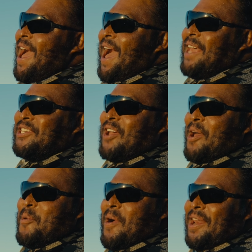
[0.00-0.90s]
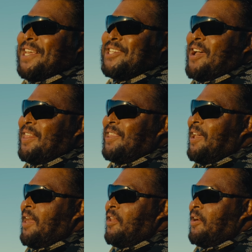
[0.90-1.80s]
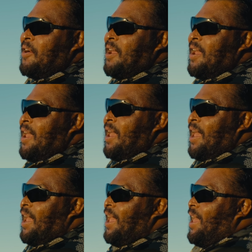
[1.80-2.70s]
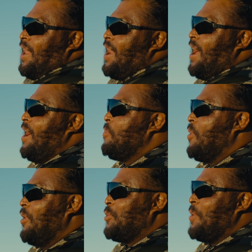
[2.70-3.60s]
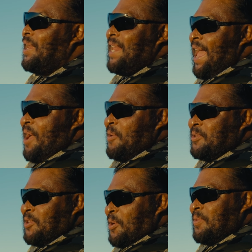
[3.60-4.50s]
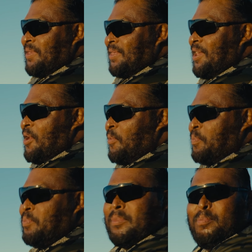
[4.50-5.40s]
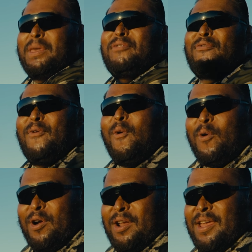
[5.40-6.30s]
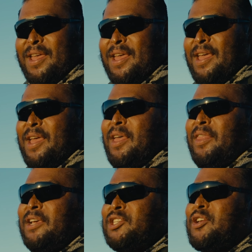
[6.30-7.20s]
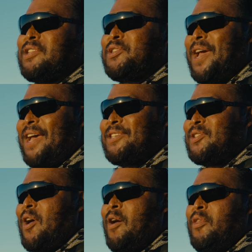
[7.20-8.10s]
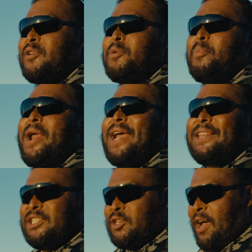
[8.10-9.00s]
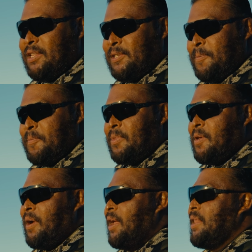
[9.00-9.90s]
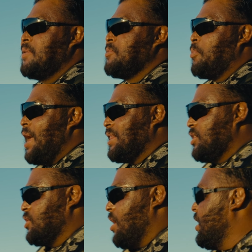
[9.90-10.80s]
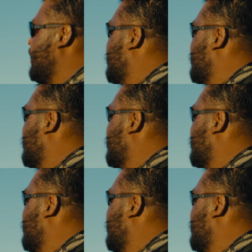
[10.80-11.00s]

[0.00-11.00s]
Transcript: I shot one, he shot the other, and uh, both went down. So, you know, before the shots you guys saw, those were practice shots, right? That was a practice shot.